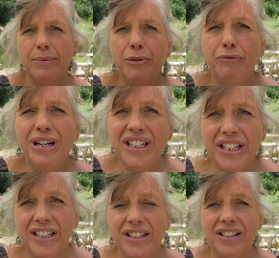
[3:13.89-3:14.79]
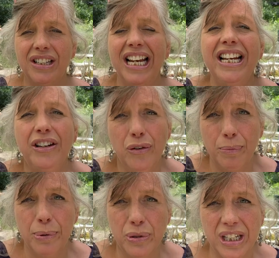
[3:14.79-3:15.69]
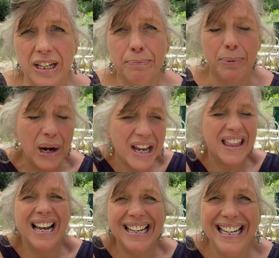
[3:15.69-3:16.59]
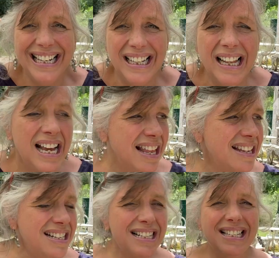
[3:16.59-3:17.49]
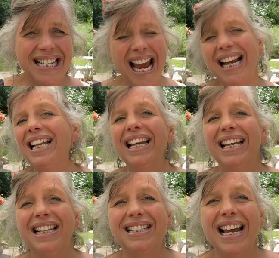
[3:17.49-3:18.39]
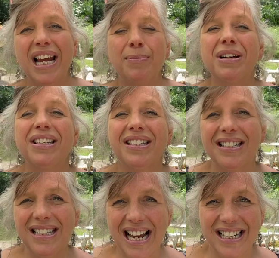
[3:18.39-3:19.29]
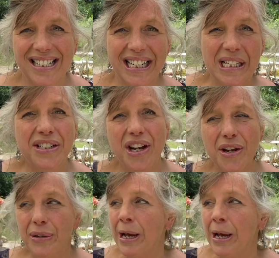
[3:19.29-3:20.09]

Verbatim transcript: meridians in your body by that needle, that's exactly the same as a standing stone.